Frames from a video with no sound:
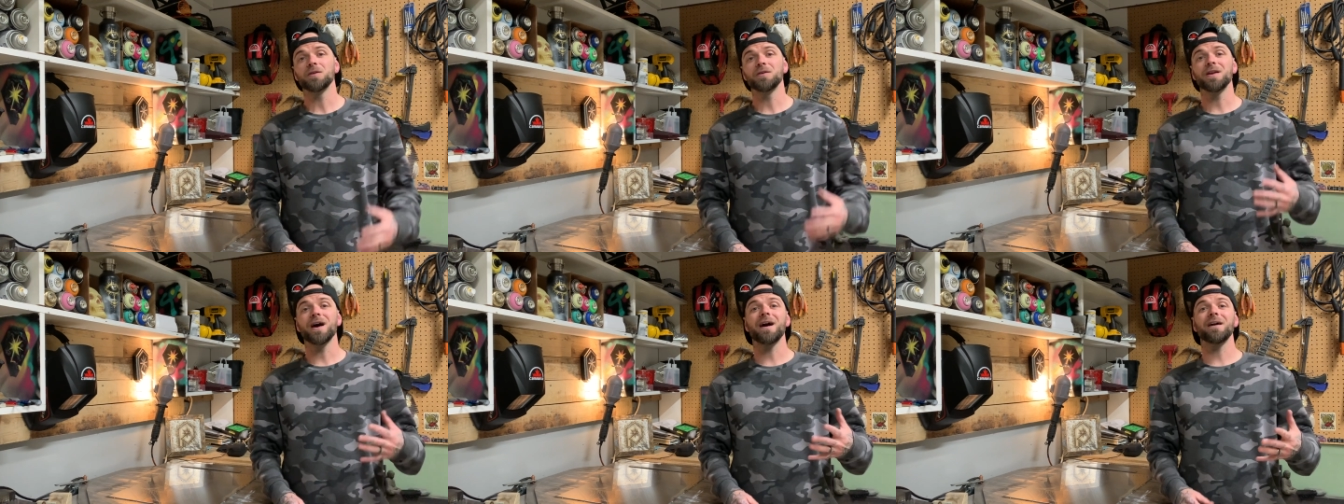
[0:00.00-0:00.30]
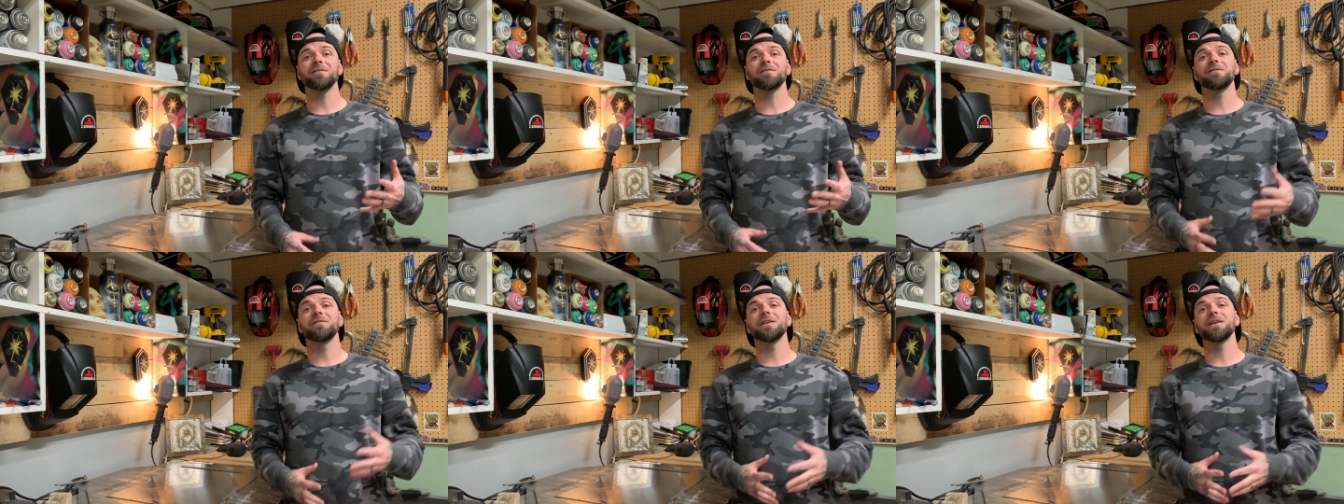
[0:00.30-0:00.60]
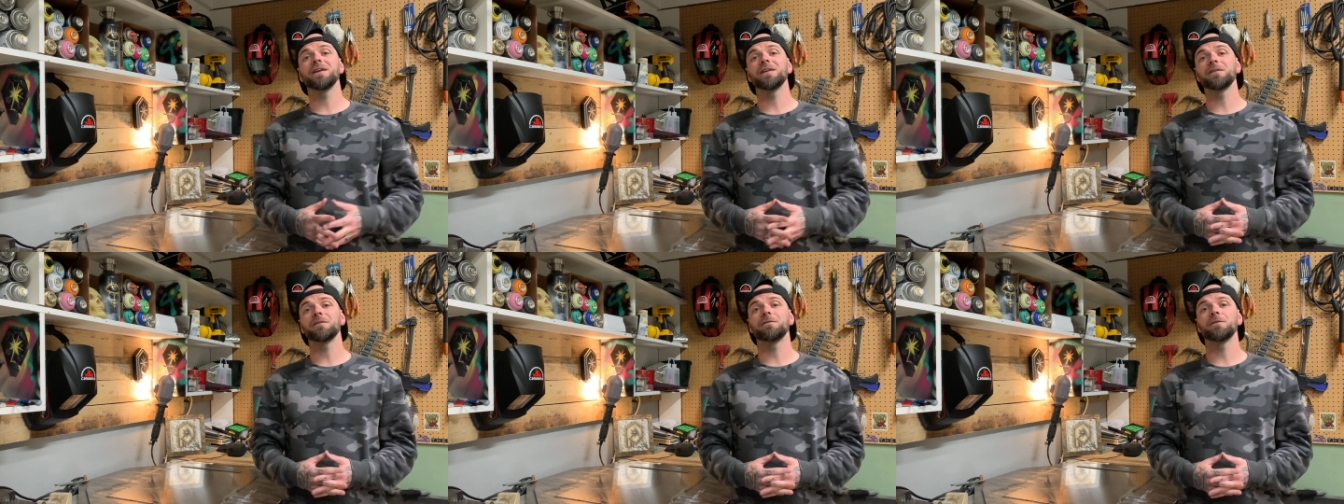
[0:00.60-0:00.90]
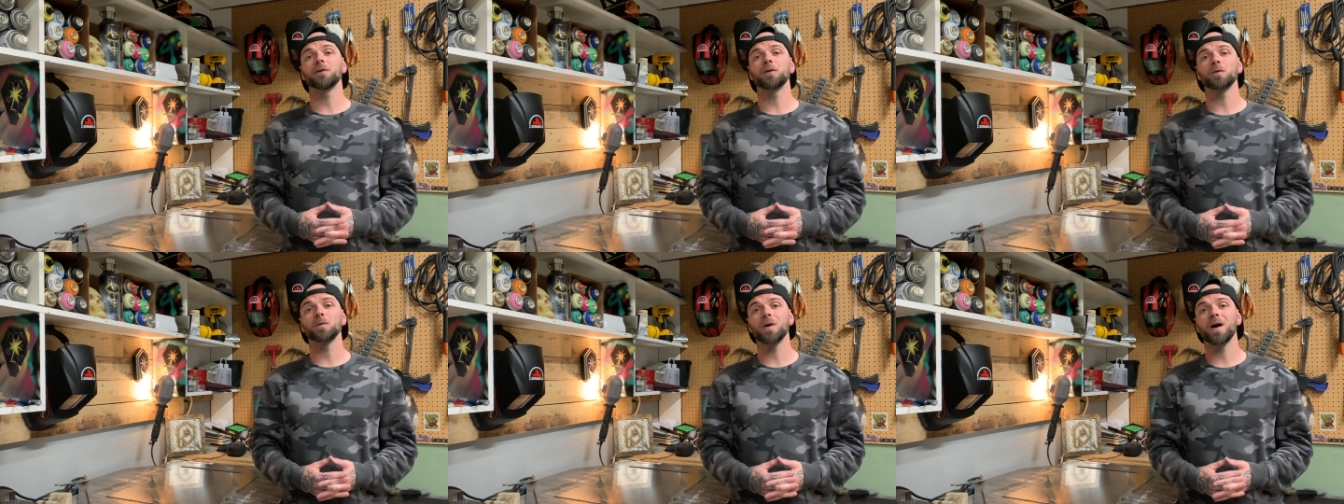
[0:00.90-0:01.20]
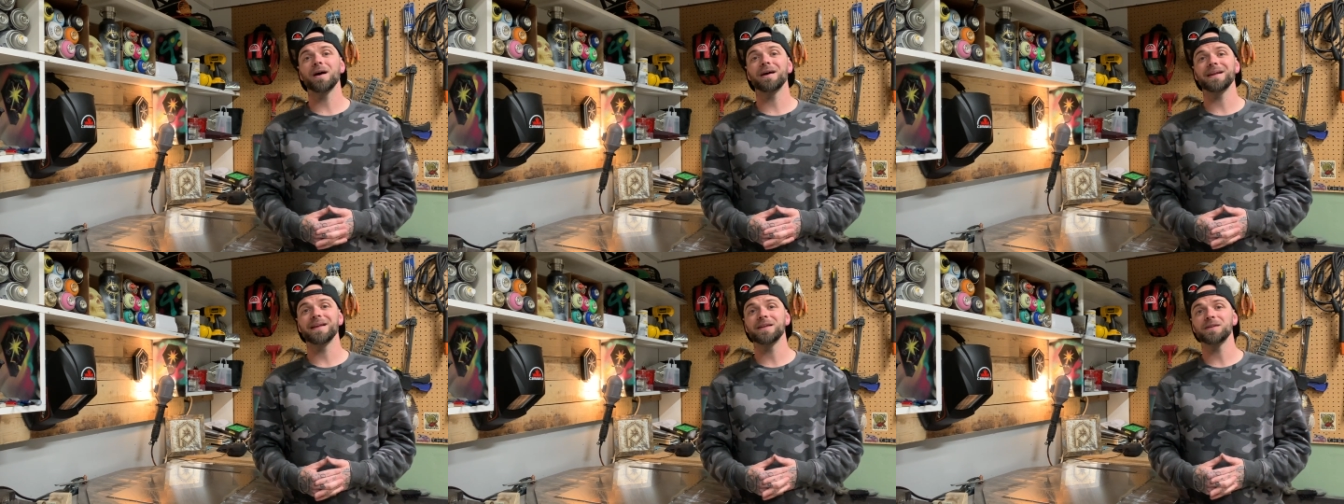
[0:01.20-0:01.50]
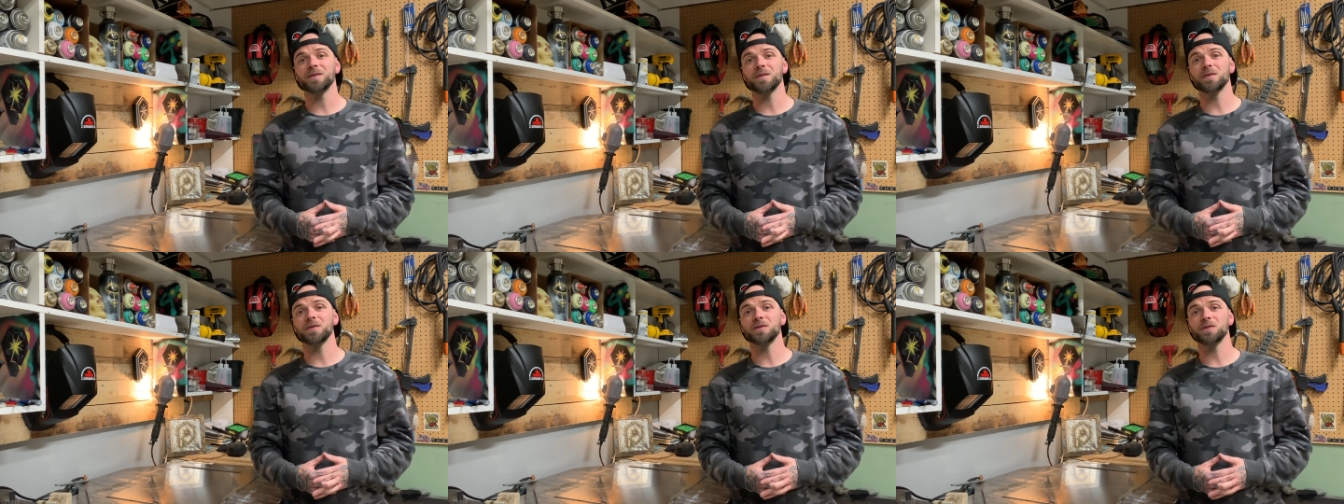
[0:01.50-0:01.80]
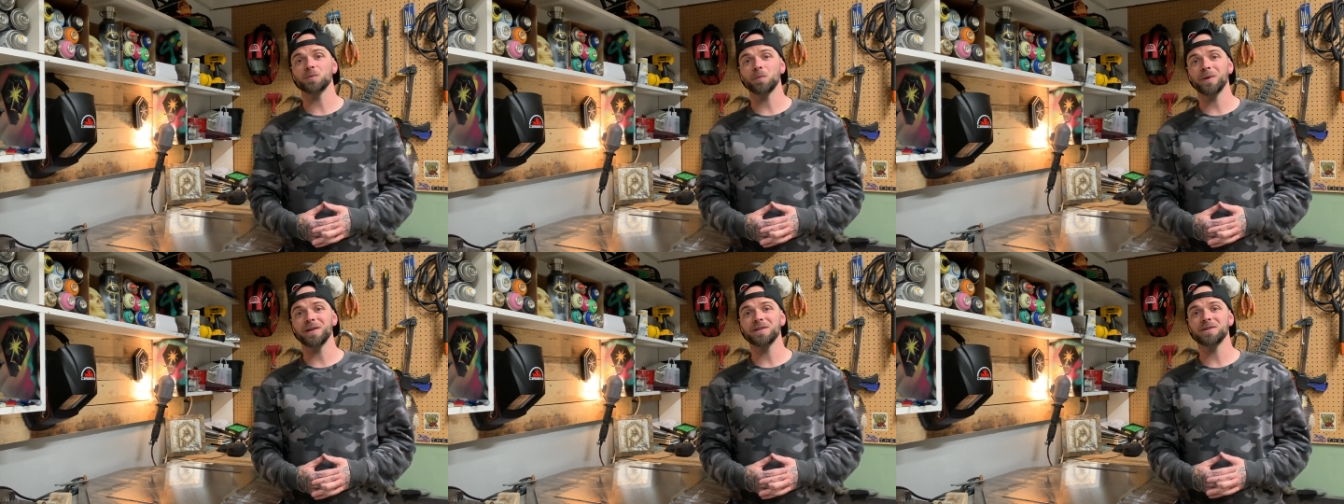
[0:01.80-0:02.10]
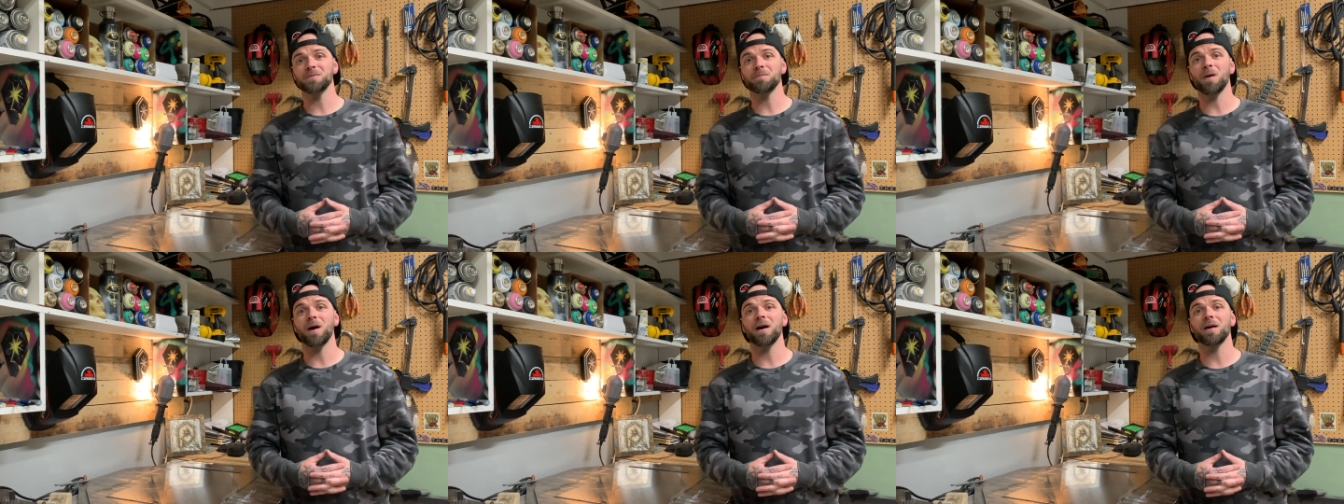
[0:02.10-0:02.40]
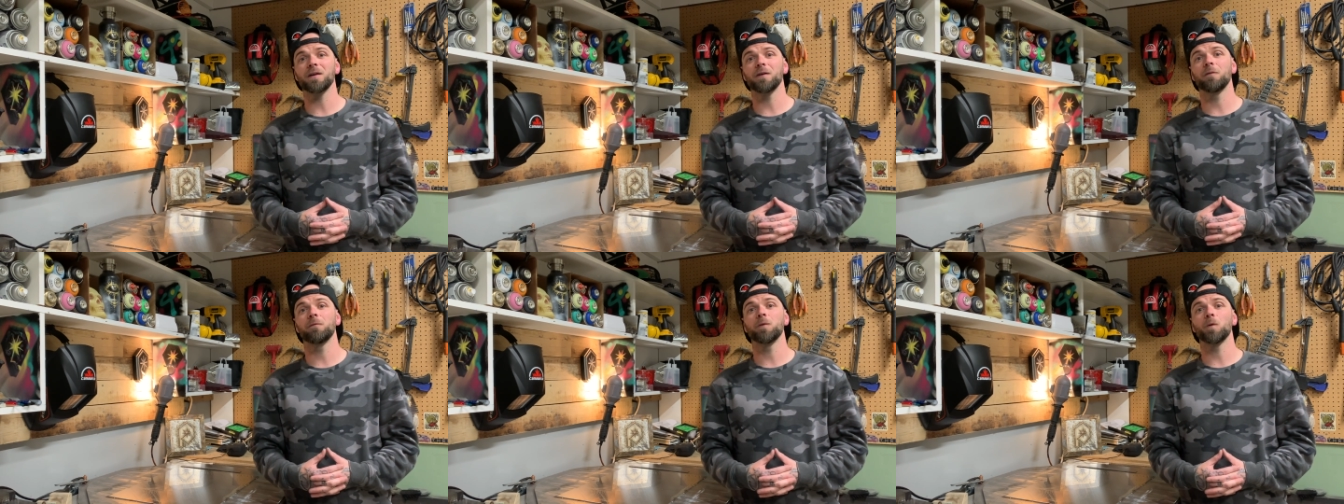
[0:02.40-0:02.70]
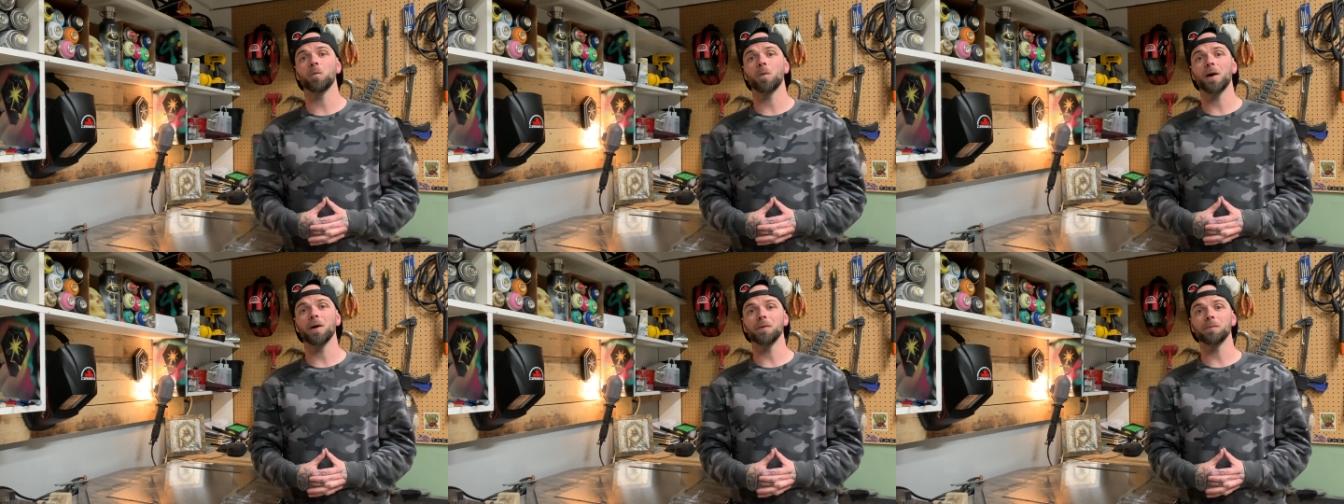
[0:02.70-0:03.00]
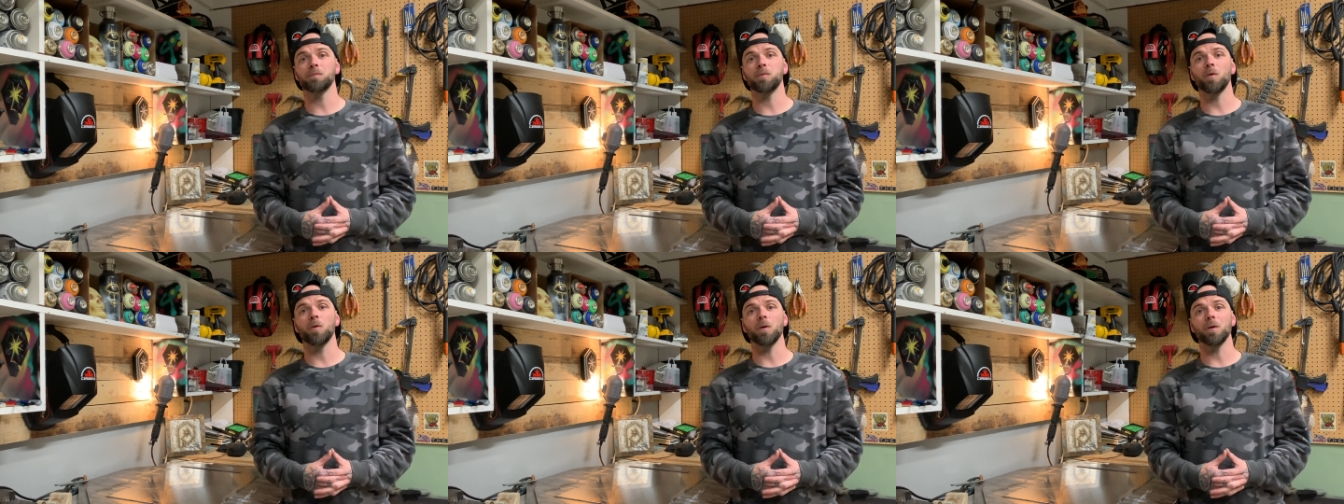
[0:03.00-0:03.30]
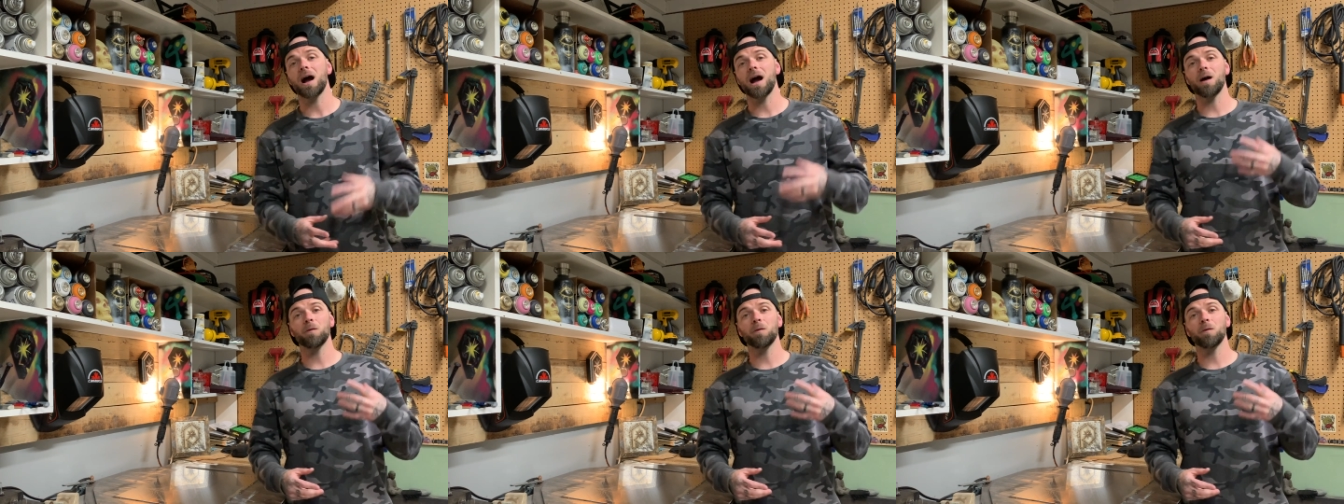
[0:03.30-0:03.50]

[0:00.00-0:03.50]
You're not feeding the filler rod into the sweet spot of the weld pool.